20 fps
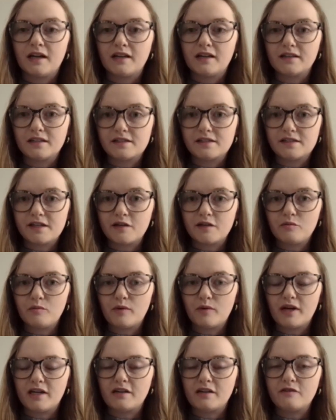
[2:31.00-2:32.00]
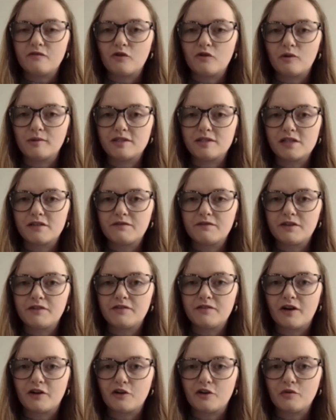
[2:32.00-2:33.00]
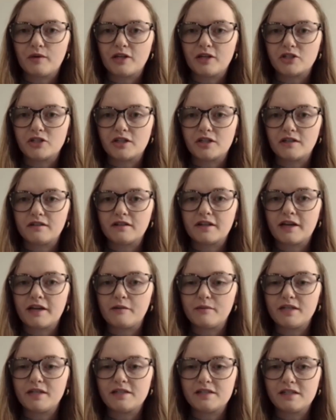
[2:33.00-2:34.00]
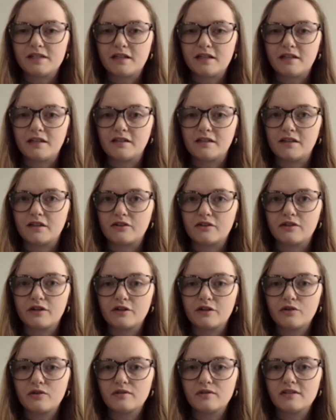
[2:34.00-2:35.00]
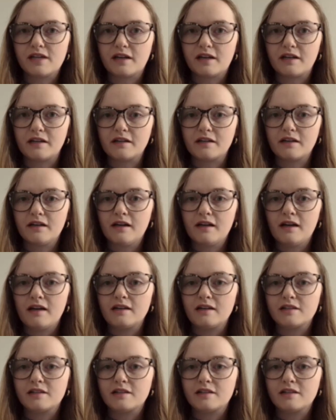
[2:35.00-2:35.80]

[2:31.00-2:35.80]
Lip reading: In the same way, formative evaluation can be seen in the clinical setting,